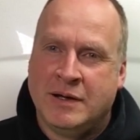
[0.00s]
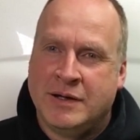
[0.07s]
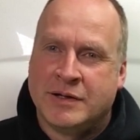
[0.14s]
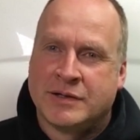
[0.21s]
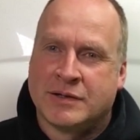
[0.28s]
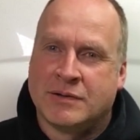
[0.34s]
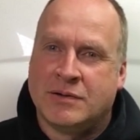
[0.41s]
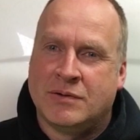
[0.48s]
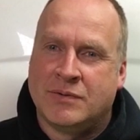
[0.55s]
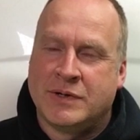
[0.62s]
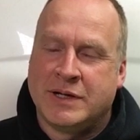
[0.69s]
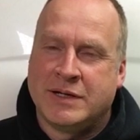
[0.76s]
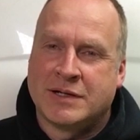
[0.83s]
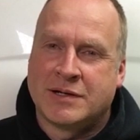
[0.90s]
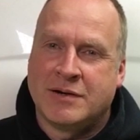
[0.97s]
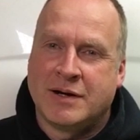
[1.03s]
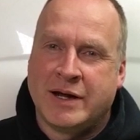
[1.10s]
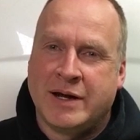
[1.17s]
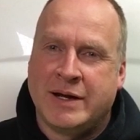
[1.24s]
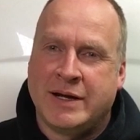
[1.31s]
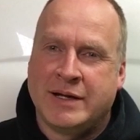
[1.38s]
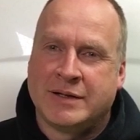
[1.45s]
So when you start
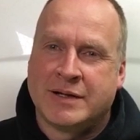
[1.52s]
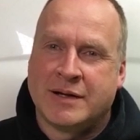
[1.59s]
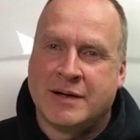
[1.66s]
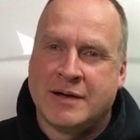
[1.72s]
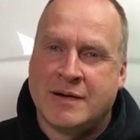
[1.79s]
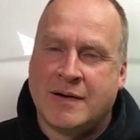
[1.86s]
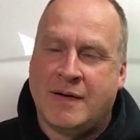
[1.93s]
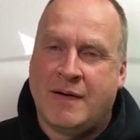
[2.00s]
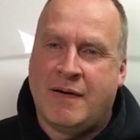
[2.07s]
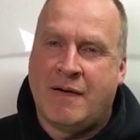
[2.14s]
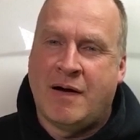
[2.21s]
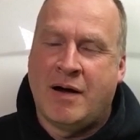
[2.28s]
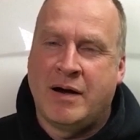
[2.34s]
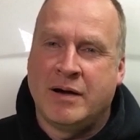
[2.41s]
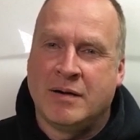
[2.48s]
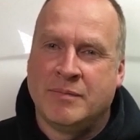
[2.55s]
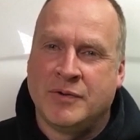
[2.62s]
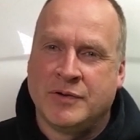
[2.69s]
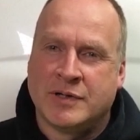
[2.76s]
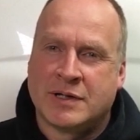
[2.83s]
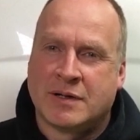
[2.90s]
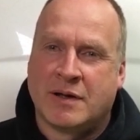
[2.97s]
getting into higher
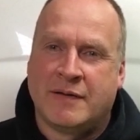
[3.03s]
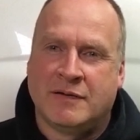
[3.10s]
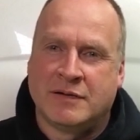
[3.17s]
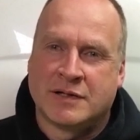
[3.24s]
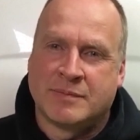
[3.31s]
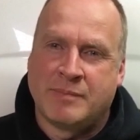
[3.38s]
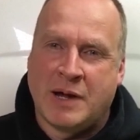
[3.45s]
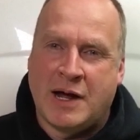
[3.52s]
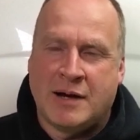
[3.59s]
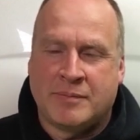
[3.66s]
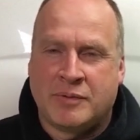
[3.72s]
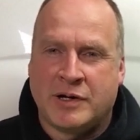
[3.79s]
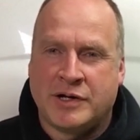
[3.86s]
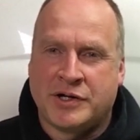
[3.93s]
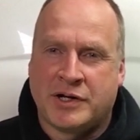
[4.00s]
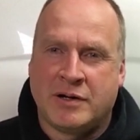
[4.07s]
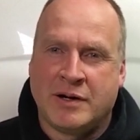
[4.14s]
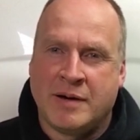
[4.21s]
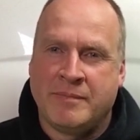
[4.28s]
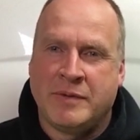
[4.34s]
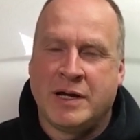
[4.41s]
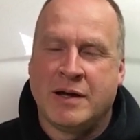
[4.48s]
boost levels, back pressure
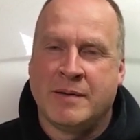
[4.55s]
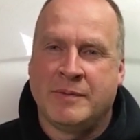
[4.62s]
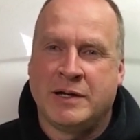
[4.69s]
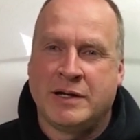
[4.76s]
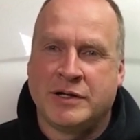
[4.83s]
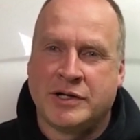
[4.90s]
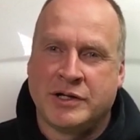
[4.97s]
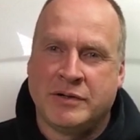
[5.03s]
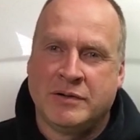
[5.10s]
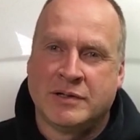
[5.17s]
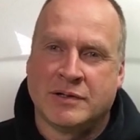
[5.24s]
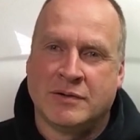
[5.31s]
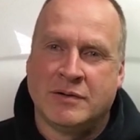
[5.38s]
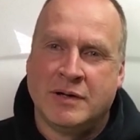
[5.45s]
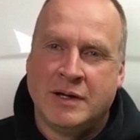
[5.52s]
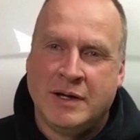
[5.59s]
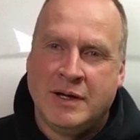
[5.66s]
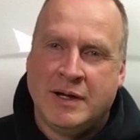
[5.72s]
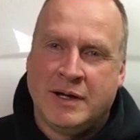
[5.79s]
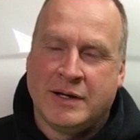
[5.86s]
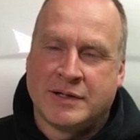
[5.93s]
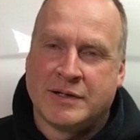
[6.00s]
can become an issue. So
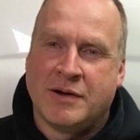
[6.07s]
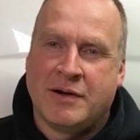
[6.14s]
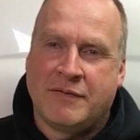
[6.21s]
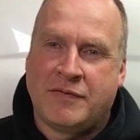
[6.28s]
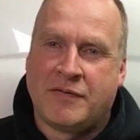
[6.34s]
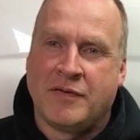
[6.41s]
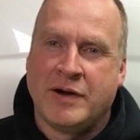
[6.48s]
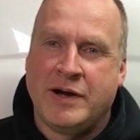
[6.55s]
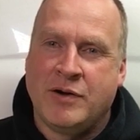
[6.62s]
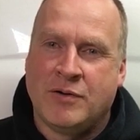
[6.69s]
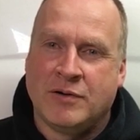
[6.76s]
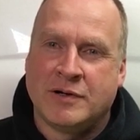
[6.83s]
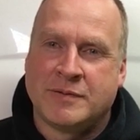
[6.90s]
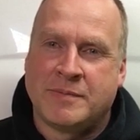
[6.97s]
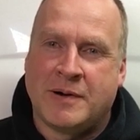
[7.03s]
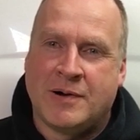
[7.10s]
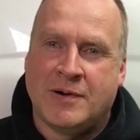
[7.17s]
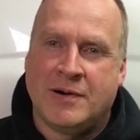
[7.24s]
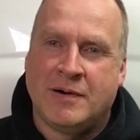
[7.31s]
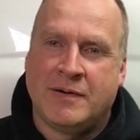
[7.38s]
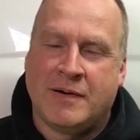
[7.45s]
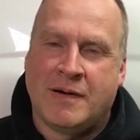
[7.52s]
it's not free
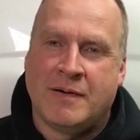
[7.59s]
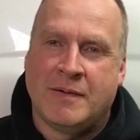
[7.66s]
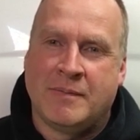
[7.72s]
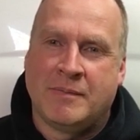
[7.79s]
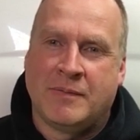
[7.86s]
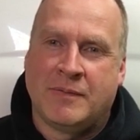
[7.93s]
horsepower.